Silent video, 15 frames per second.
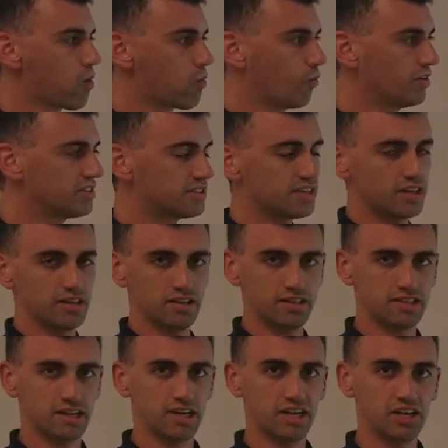was done in a
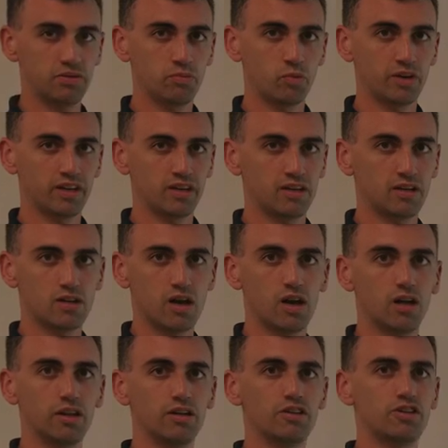time when
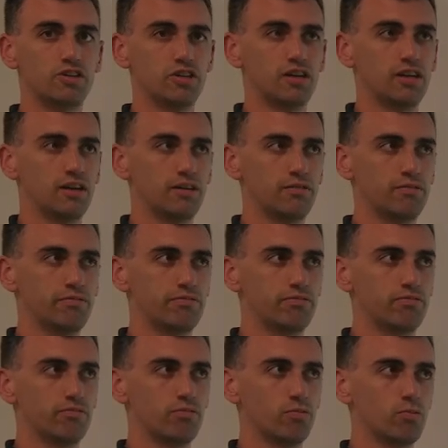knowledge of
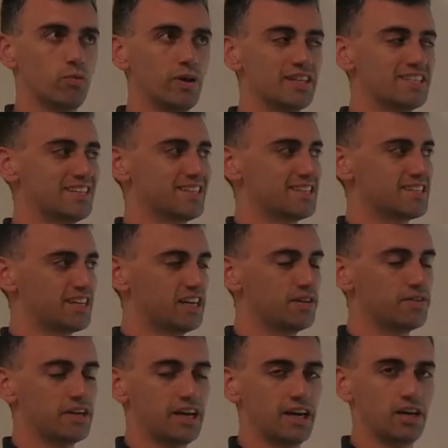what's inside of
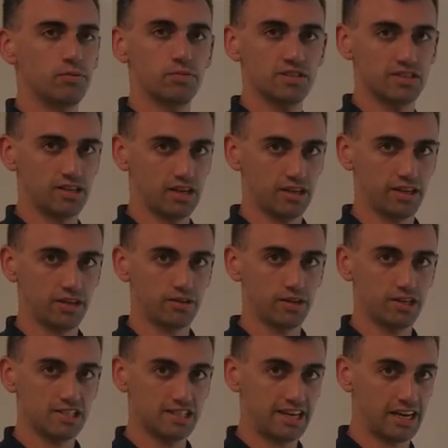an atom was not like good
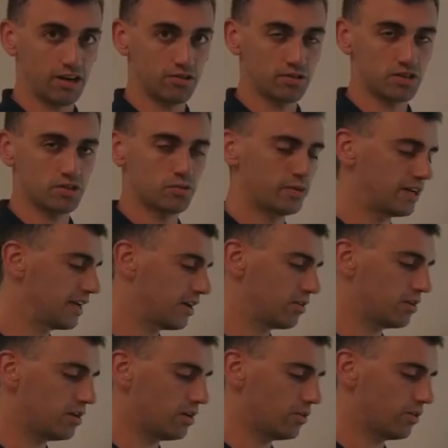as now. So we now
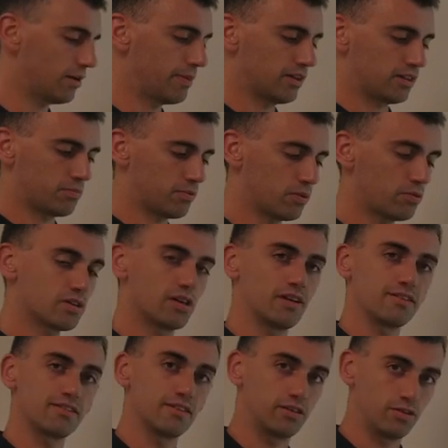know about the
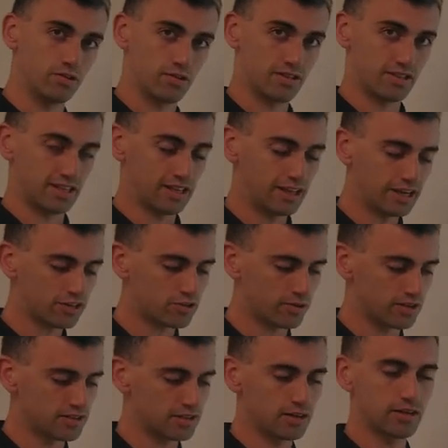protons and the neutrons and the
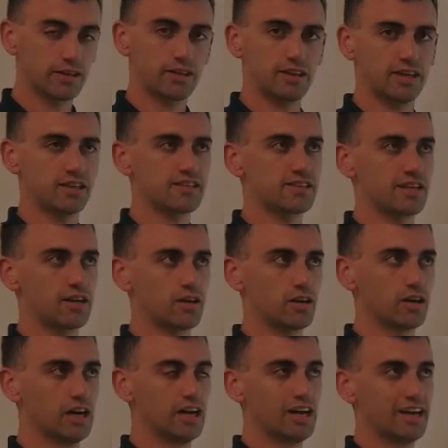electrons and all the things that
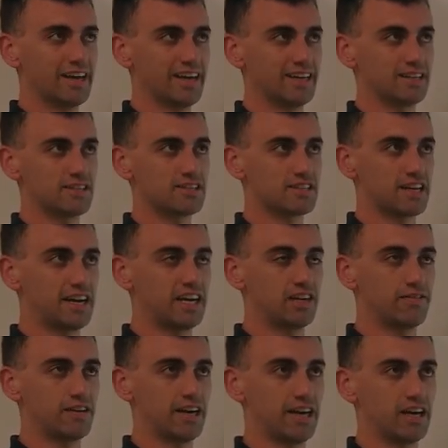are inside of
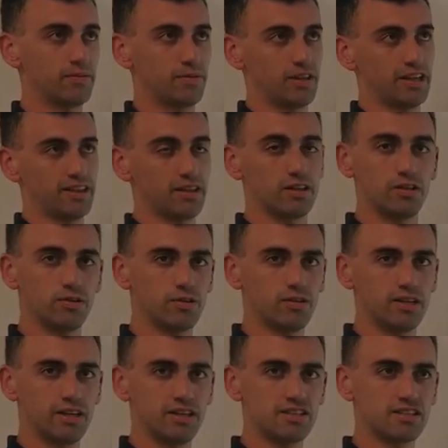an atom, and like the
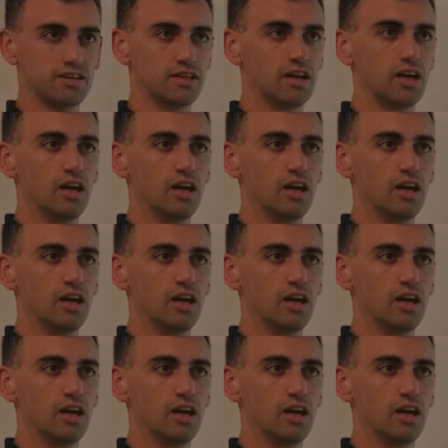nucleus and